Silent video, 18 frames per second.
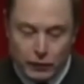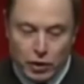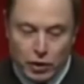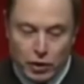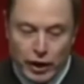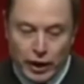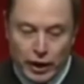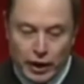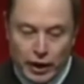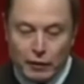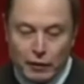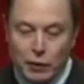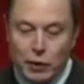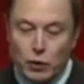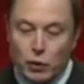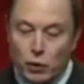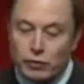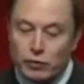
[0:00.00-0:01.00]
If you're creating a
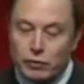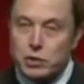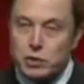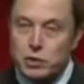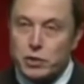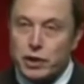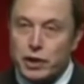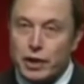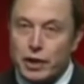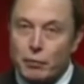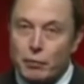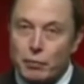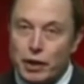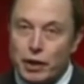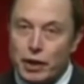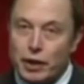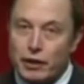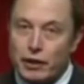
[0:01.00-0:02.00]
company or if you're joining a
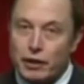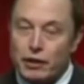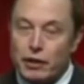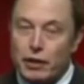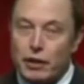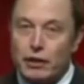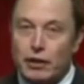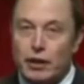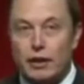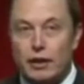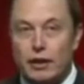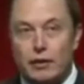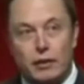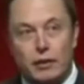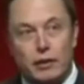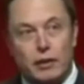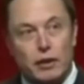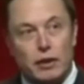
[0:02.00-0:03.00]
company, the
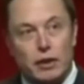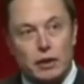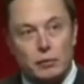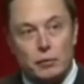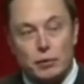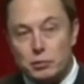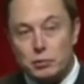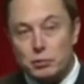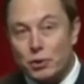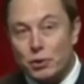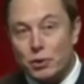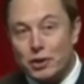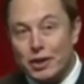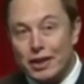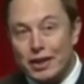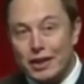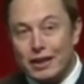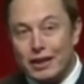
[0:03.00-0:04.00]
most important
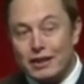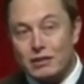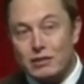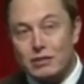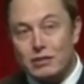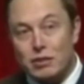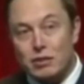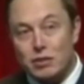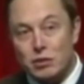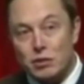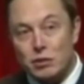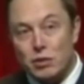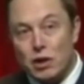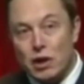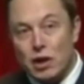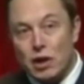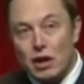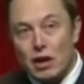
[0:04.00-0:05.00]
thing is to
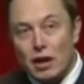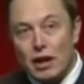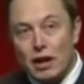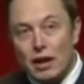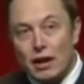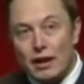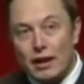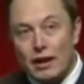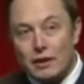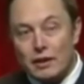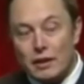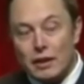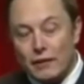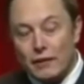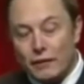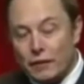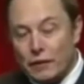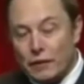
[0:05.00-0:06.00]

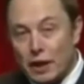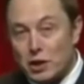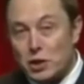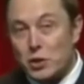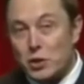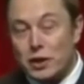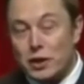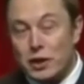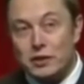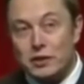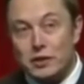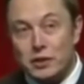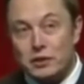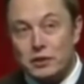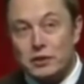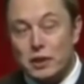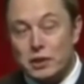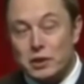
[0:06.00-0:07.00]

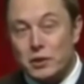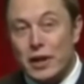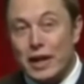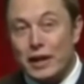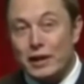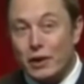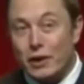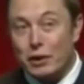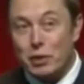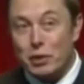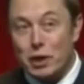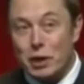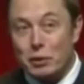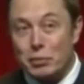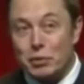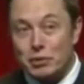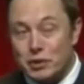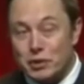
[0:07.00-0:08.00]
attract great people.